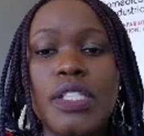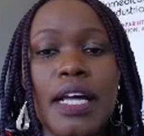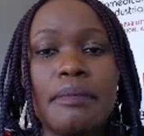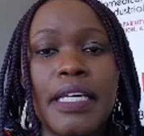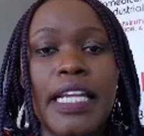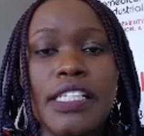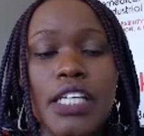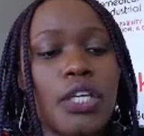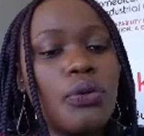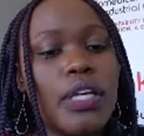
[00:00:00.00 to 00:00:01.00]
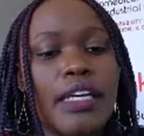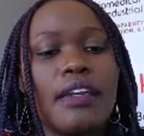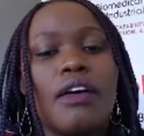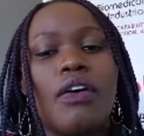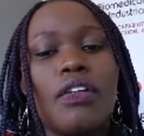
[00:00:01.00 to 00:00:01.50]
We shall be letting you
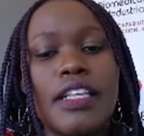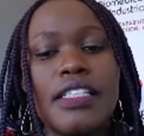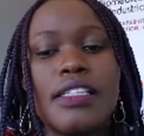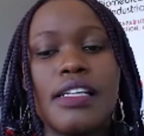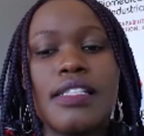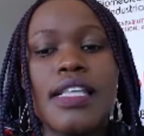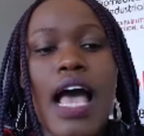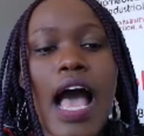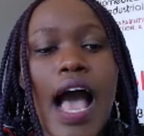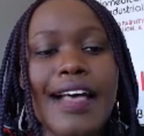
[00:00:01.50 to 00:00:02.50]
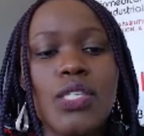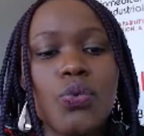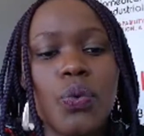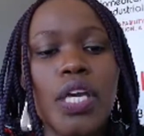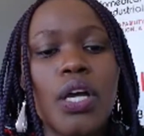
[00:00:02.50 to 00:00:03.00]
in on the details
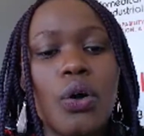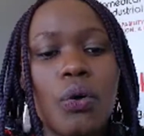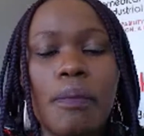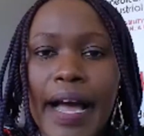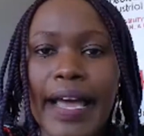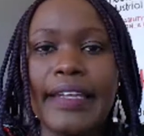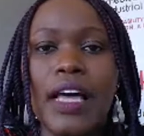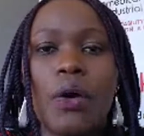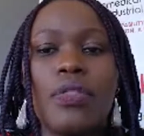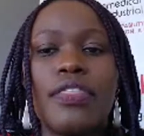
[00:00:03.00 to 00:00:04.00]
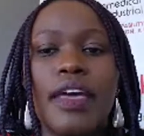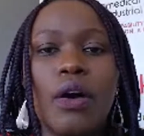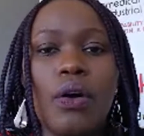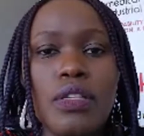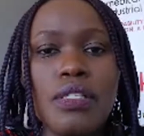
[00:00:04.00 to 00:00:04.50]
as we go by. Now,
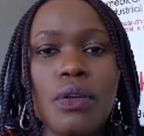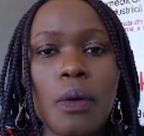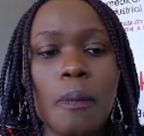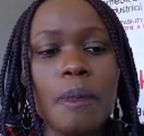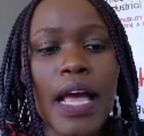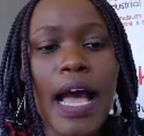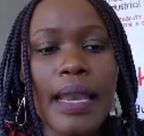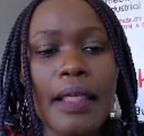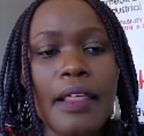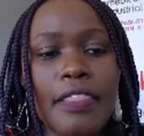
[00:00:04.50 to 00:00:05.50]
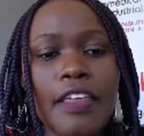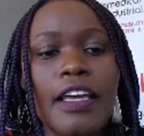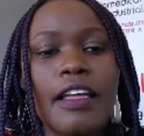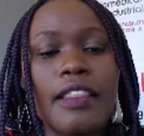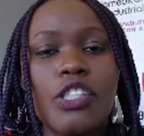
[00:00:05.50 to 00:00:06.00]
there also another
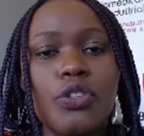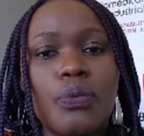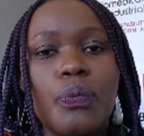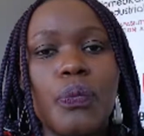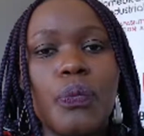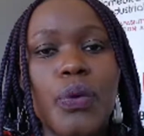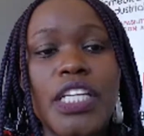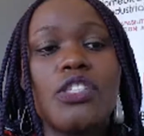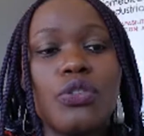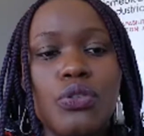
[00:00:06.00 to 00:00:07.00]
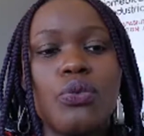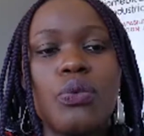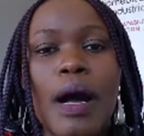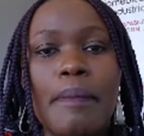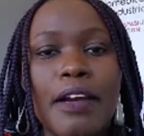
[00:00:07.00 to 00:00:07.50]
thing that we need to
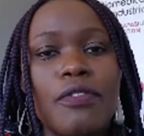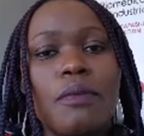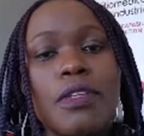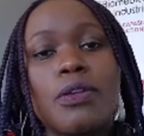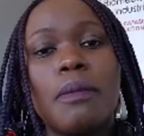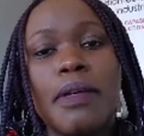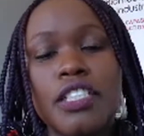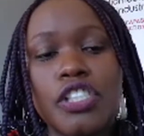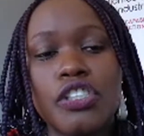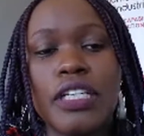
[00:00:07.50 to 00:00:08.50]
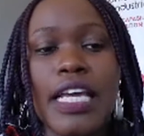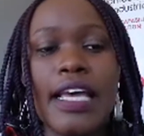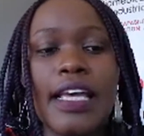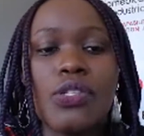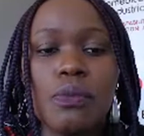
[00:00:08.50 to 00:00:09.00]
do apart from this competition
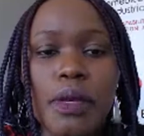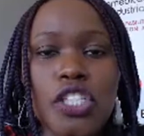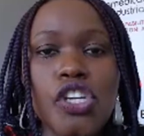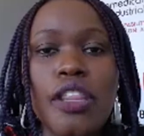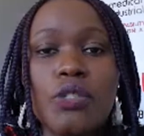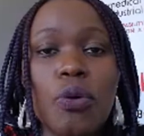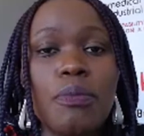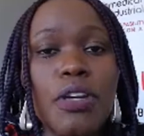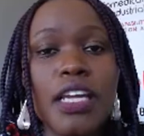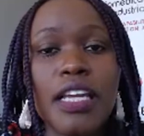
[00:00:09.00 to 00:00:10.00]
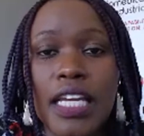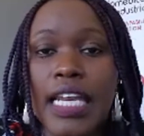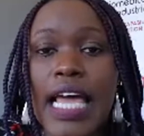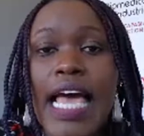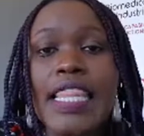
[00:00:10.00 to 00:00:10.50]
is to make sure that we're bringing
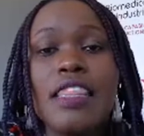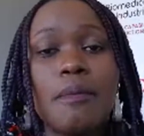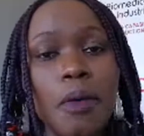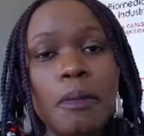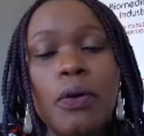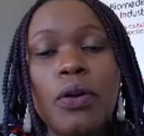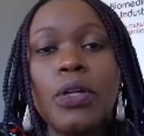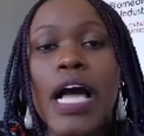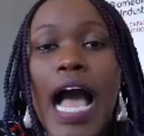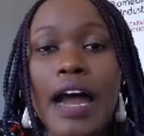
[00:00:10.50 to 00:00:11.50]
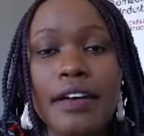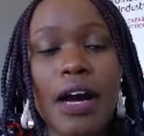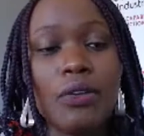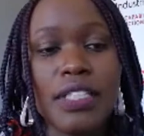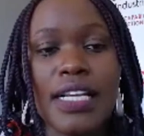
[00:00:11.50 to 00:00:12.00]
in the people
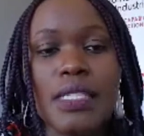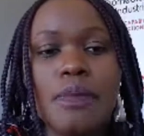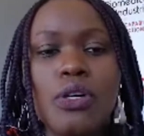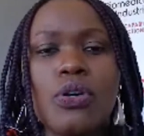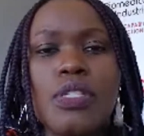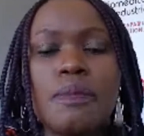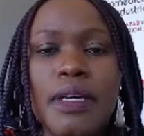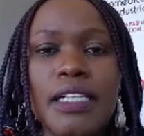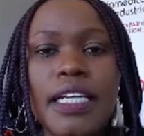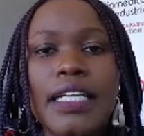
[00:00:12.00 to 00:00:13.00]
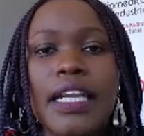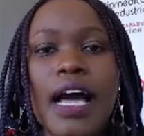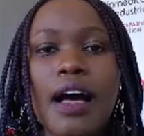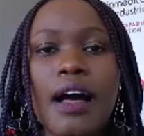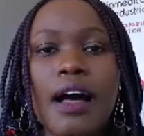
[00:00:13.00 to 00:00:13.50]
around us, because
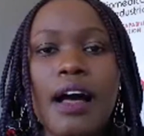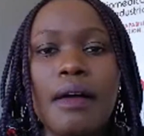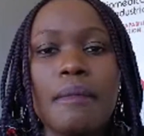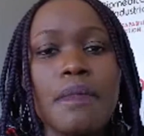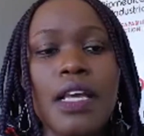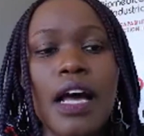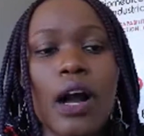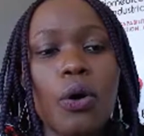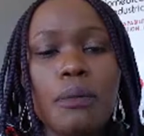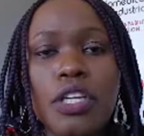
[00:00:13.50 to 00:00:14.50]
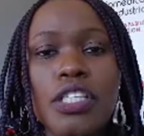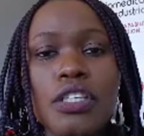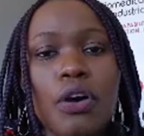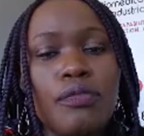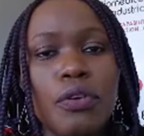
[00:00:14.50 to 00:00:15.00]
building a
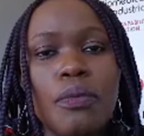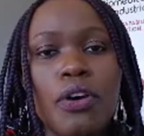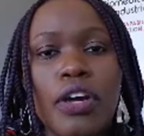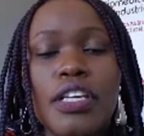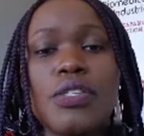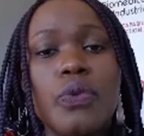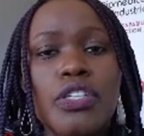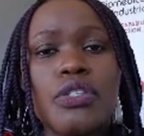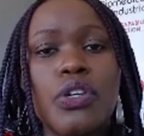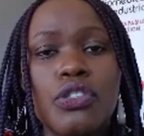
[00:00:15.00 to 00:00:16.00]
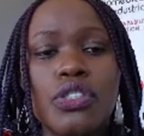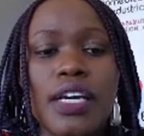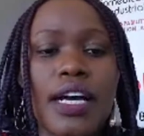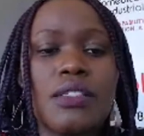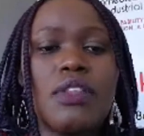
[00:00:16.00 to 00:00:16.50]
community of Ubricoin is what is going to
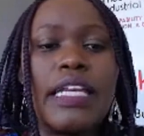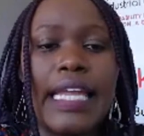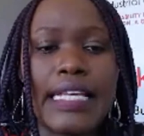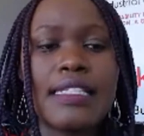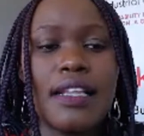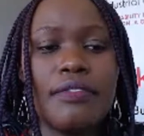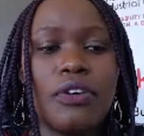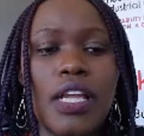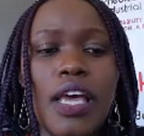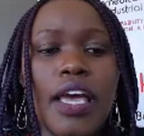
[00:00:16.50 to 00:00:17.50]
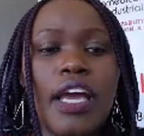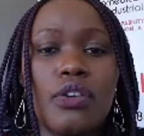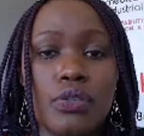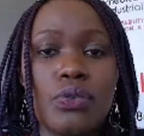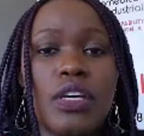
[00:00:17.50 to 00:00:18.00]
take us to the next level,
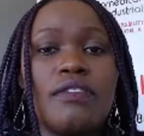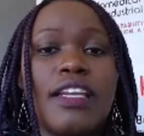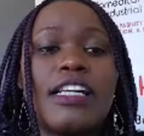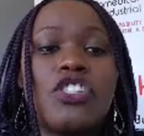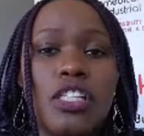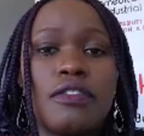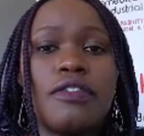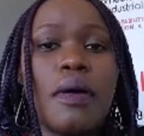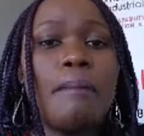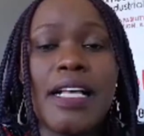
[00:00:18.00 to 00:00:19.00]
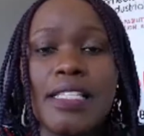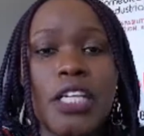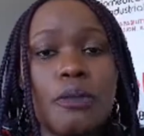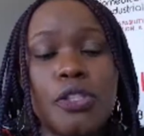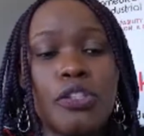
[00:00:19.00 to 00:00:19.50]
and also even achieve
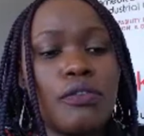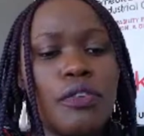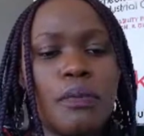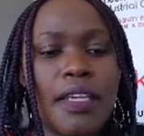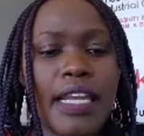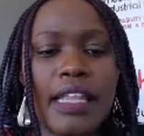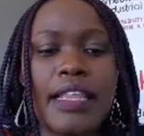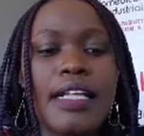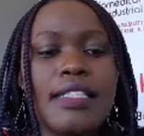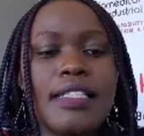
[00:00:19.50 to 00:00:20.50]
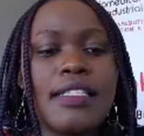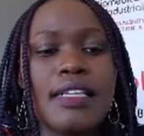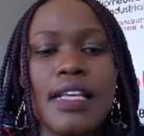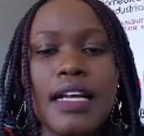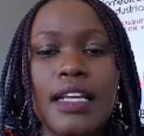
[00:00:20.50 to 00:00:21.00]
mass adoption of UBN, and that's
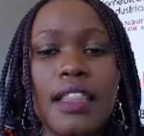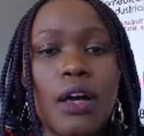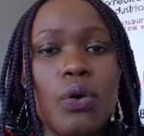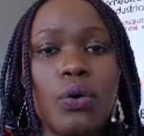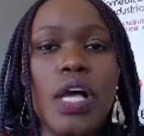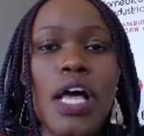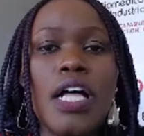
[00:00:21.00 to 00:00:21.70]
exactly the goal.